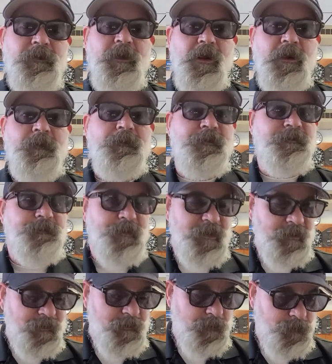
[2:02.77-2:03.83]
always
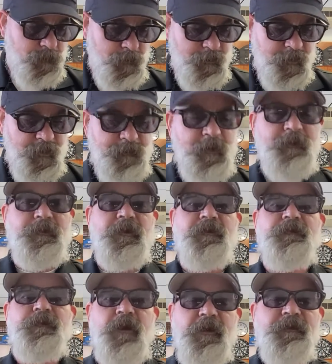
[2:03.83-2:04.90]
be worried about the
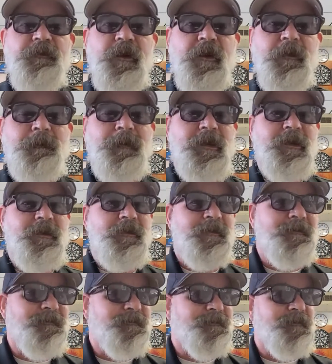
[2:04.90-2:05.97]
crushing
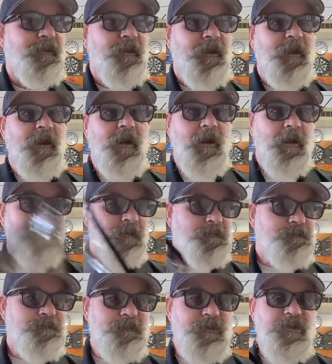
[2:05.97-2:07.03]
because
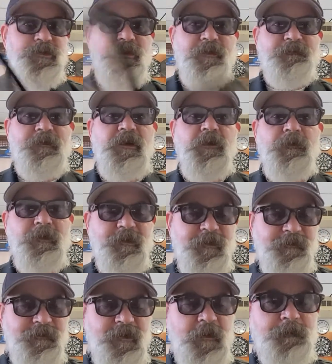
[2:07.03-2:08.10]
you never know what
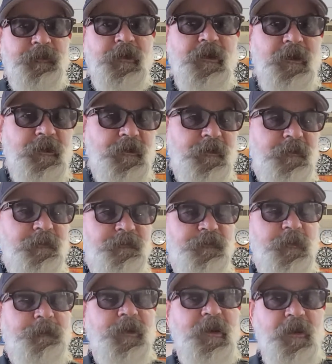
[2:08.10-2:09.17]
these
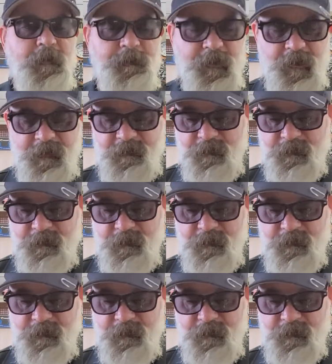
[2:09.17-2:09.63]
shipping companies are